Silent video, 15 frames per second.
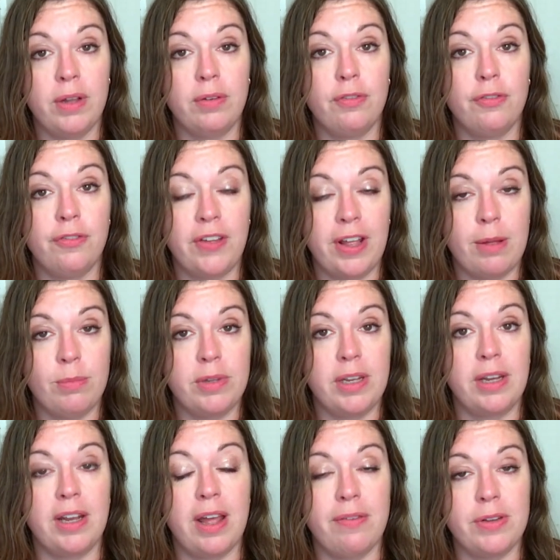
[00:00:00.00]
and family
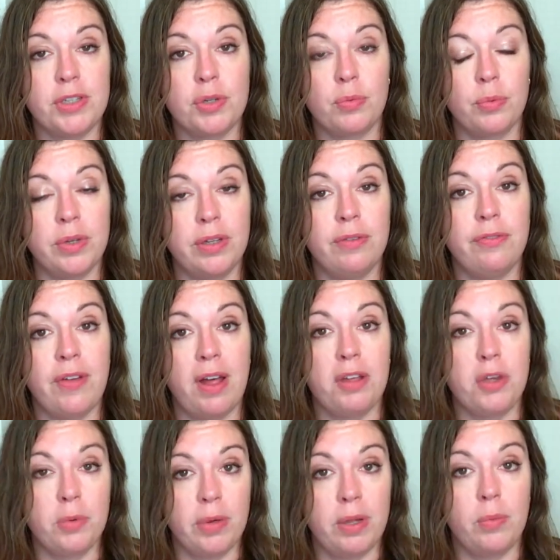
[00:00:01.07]
and having to
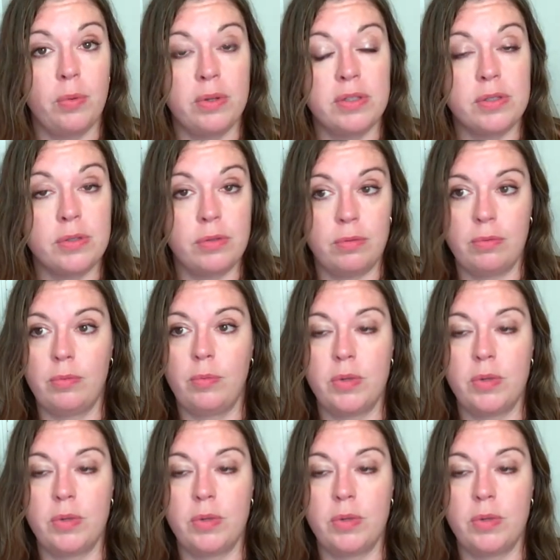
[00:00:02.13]
reevaluate what's